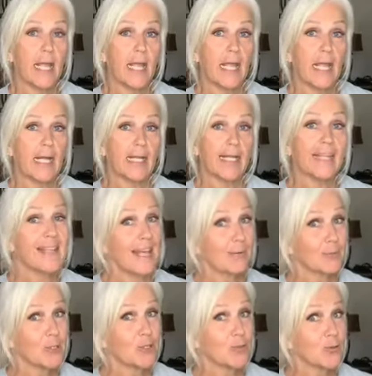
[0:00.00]
And that
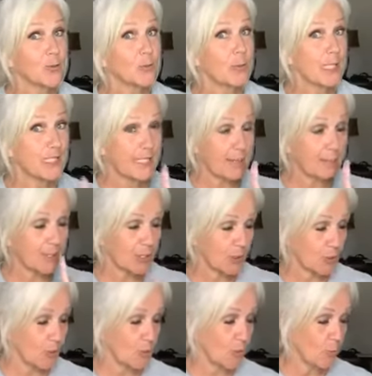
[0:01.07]
was true, because I'm going to
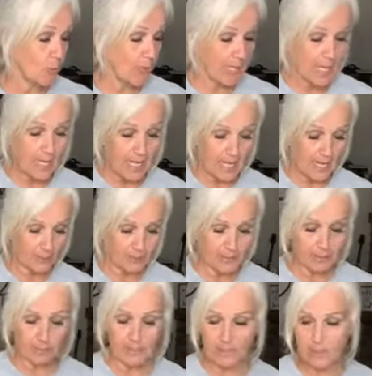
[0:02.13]
show you what happened to me.